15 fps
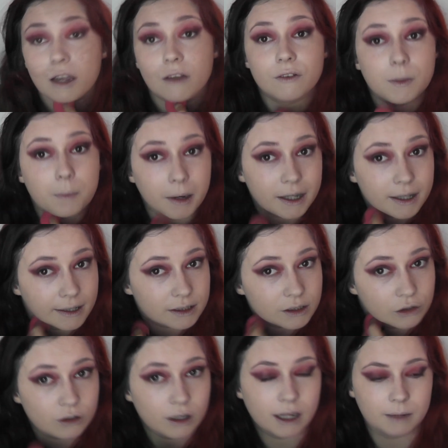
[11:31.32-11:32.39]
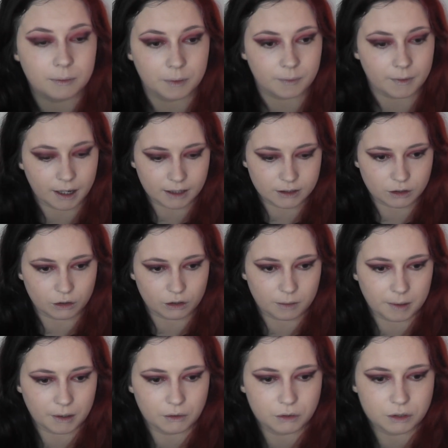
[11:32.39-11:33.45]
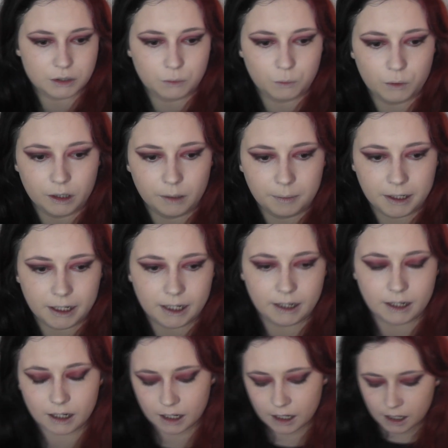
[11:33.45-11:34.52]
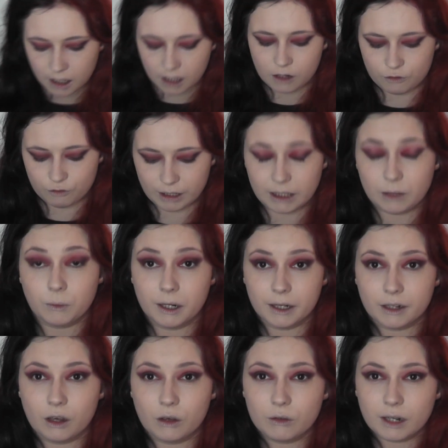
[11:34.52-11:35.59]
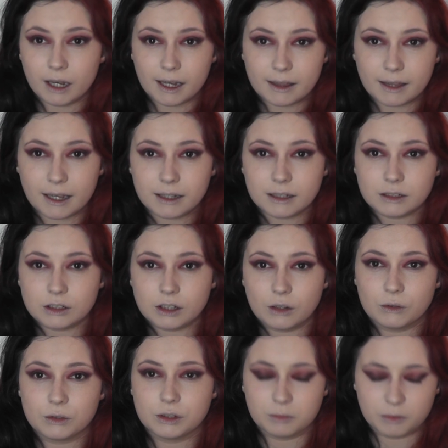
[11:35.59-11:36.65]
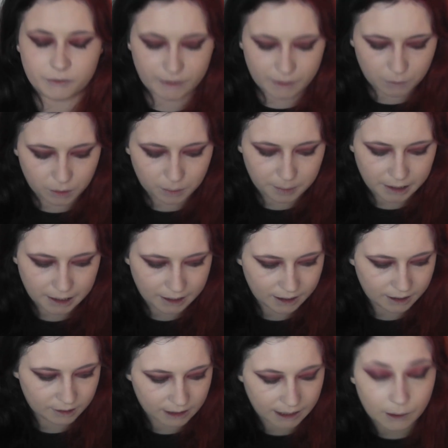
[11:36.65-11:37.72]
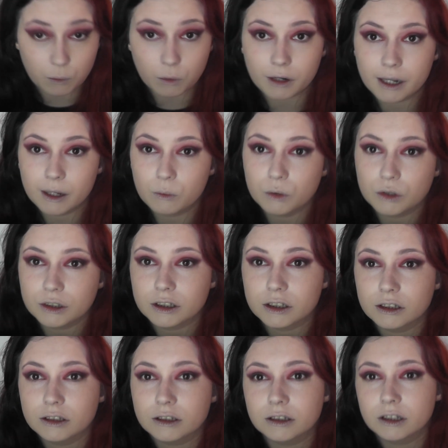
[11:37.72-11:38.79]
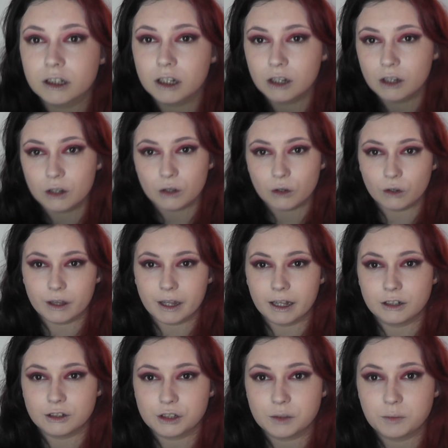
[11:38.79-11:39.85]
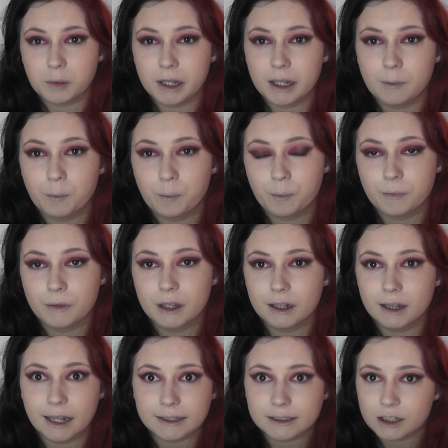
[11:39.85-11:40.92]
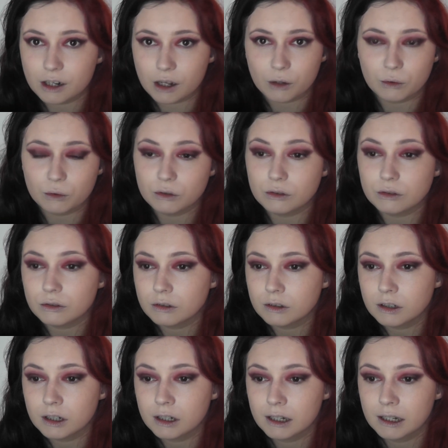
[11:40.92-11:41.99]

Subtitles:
Not every band or album that I talk about will be really well known either, so some of it will be like one-hit wonders, or they'll just be lesser known,